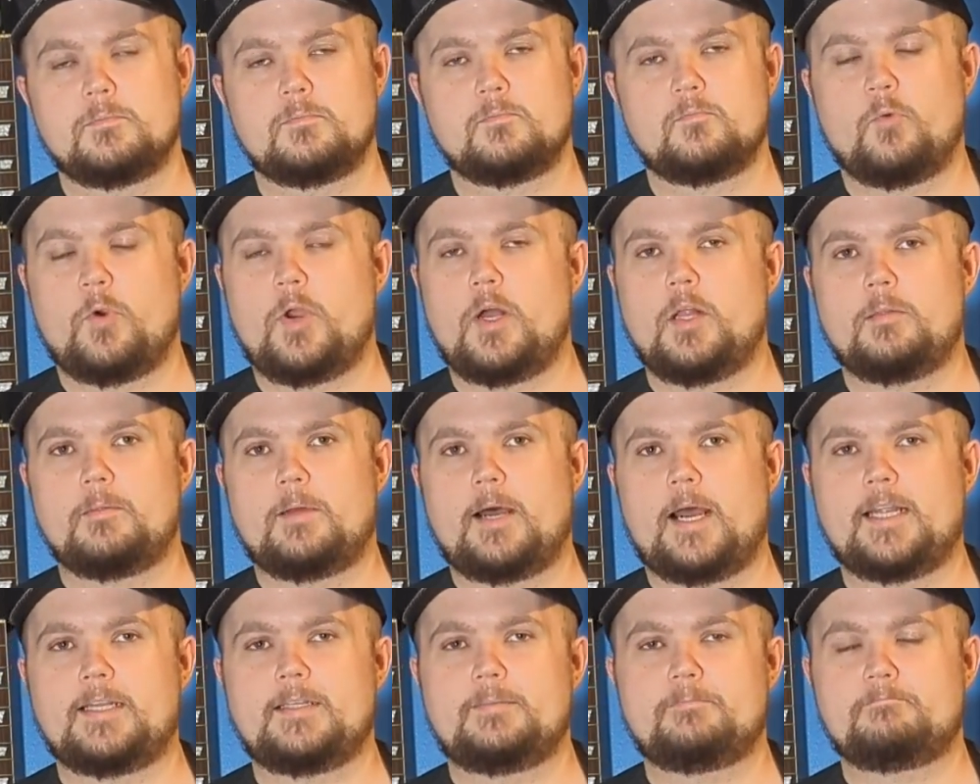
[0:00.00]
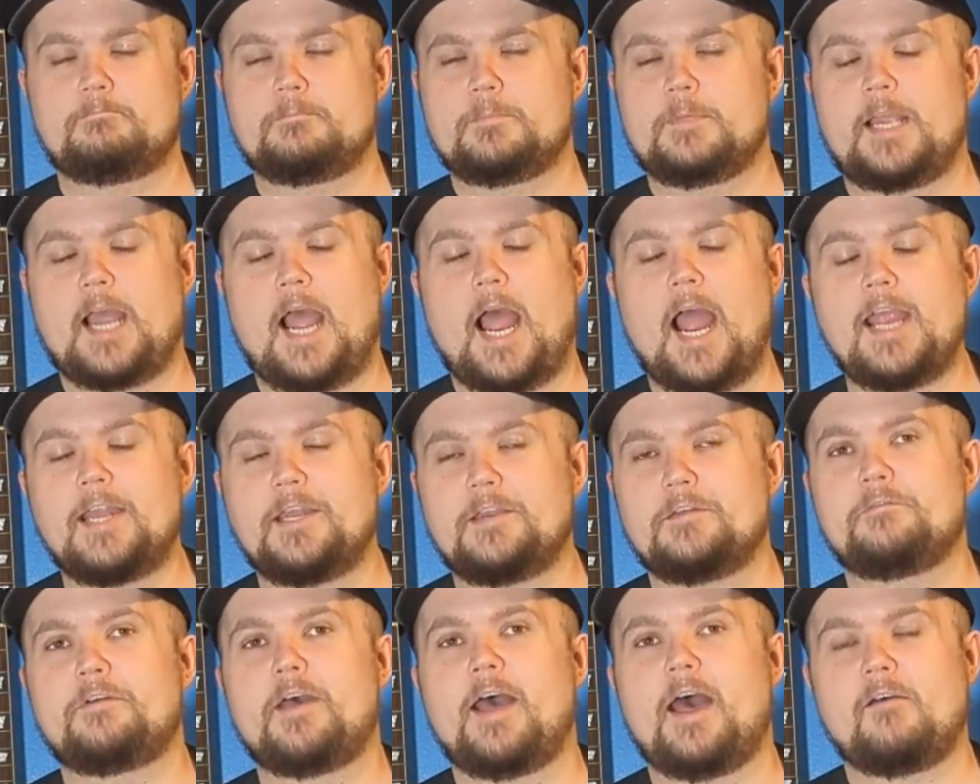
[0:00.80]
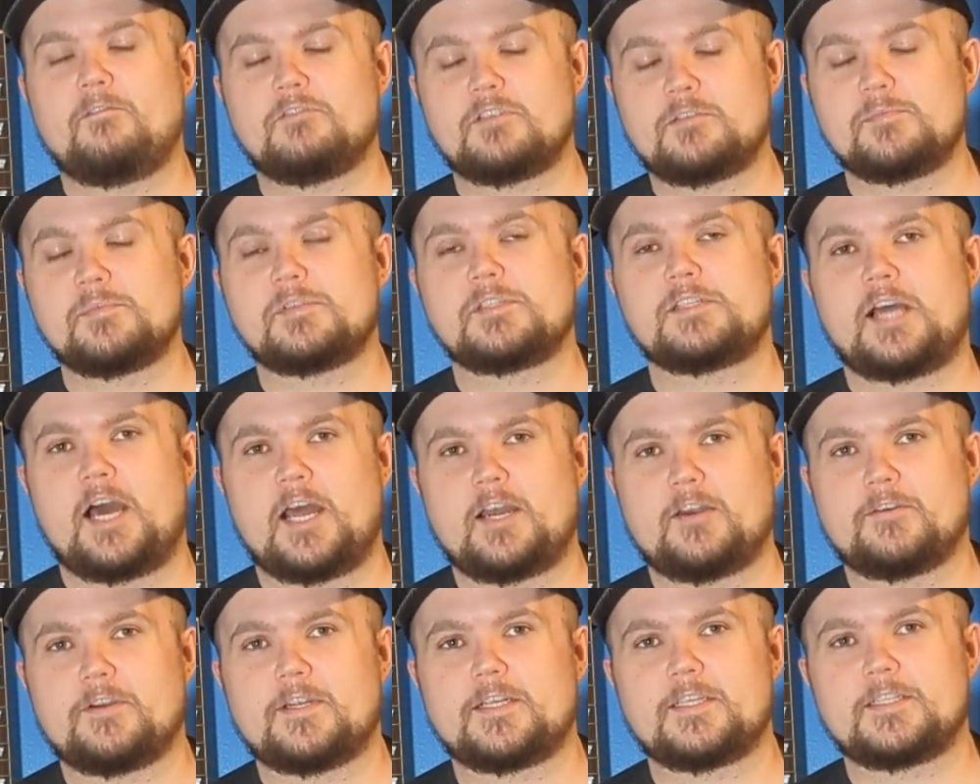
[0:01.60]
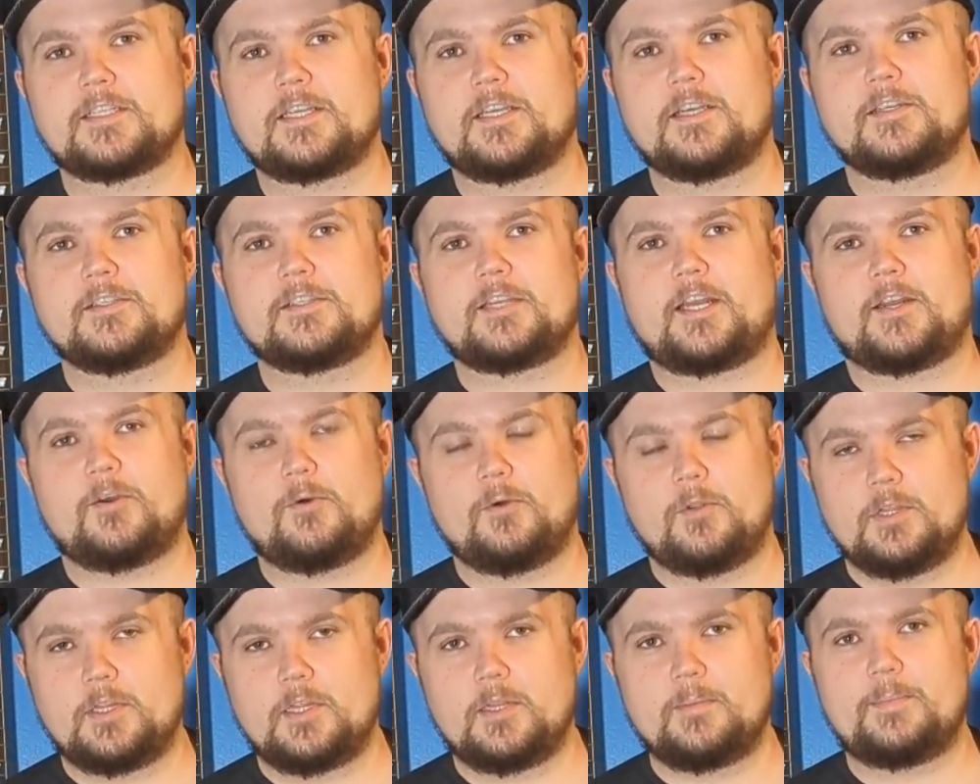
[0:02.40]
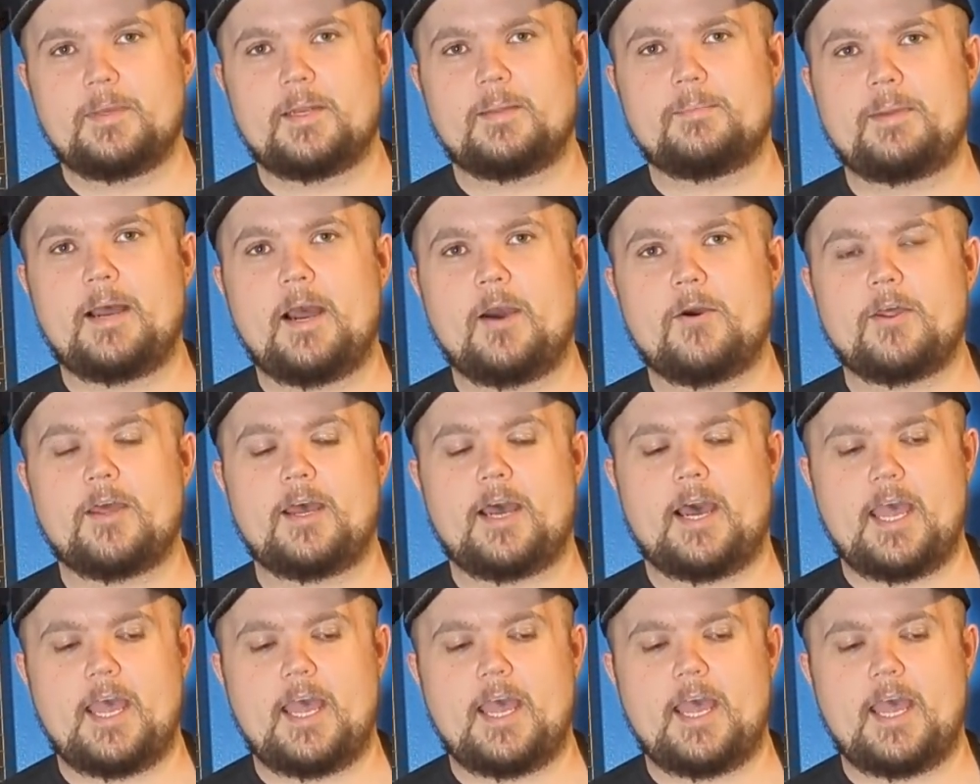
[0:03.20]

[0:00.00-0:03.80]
Well, I kind of have some soldering skills. I know a little bit about it.